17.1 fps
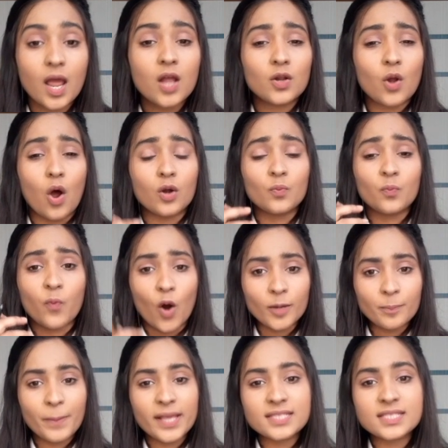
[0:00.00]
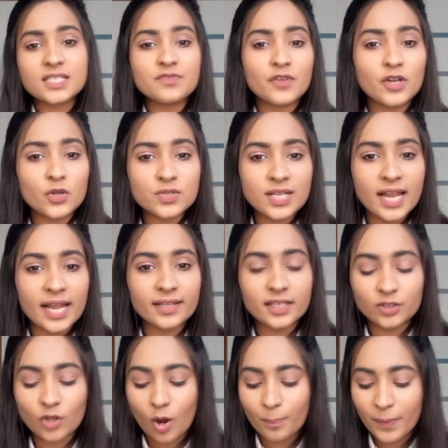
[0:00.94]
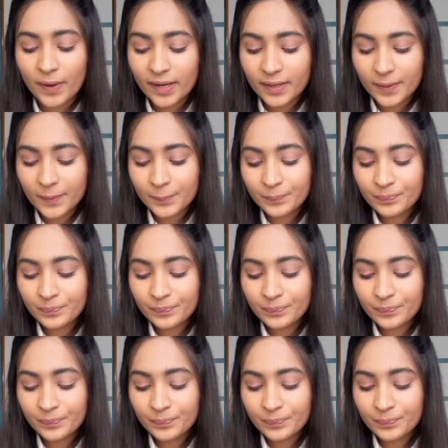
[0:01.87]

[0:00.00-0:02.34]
Now on what basis will you select the topic?